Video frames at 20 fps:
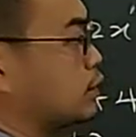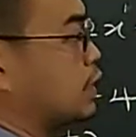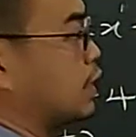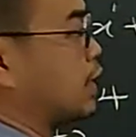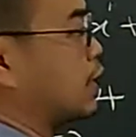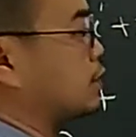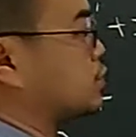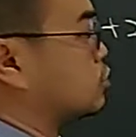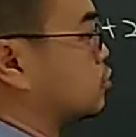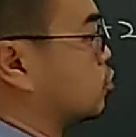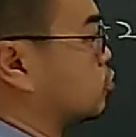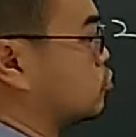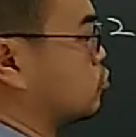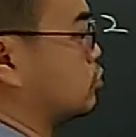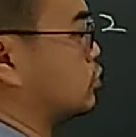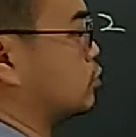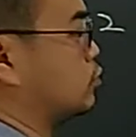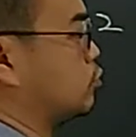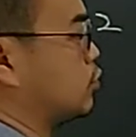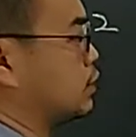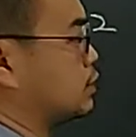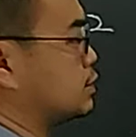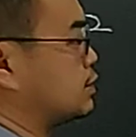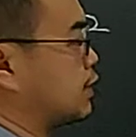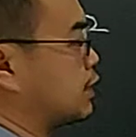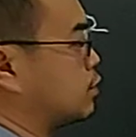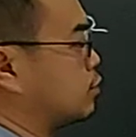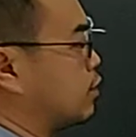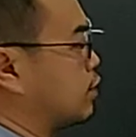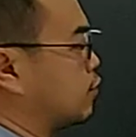the x go to one
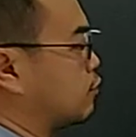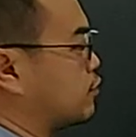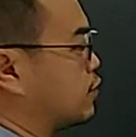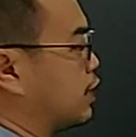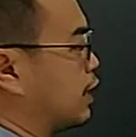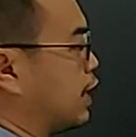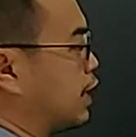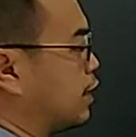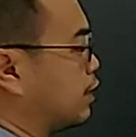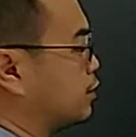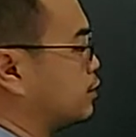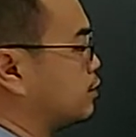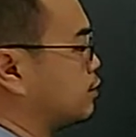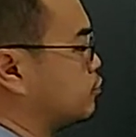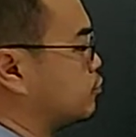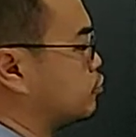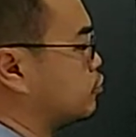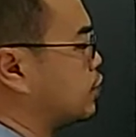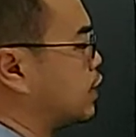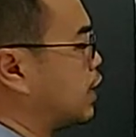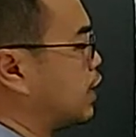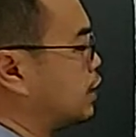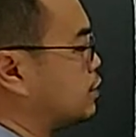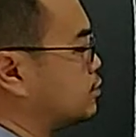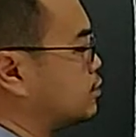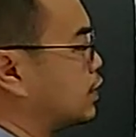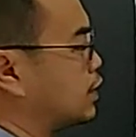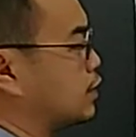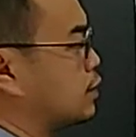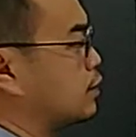side, you have negative 3x,
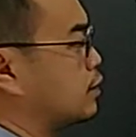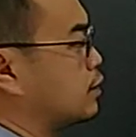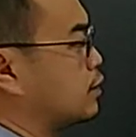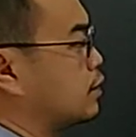right?